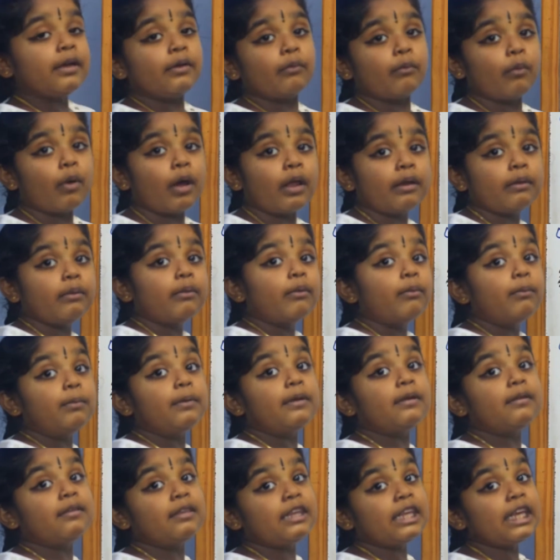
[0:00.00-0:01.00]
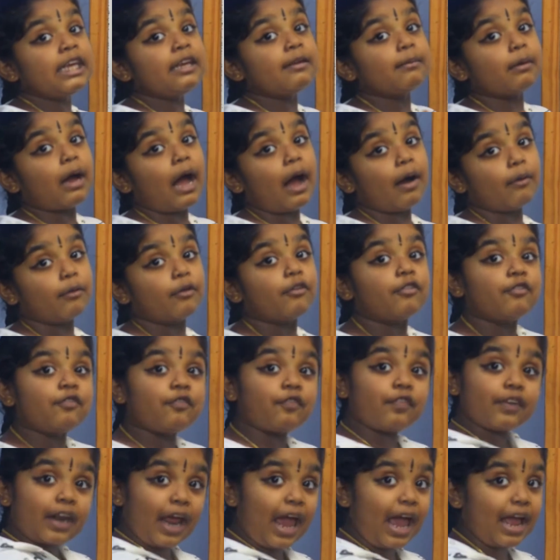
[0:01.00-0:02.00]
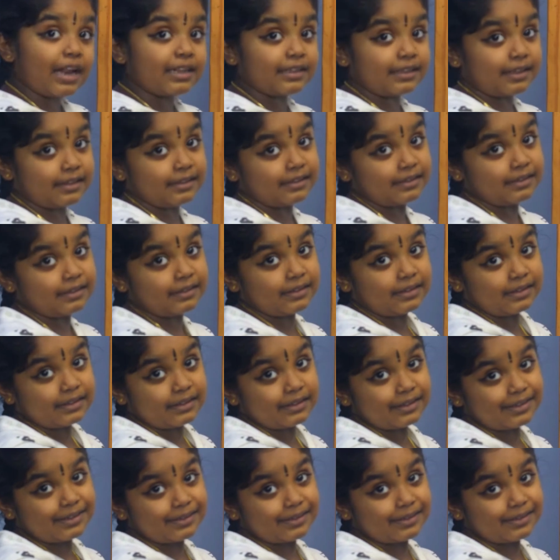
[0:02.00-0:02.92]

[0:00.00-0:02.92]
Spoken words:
when we see our friends.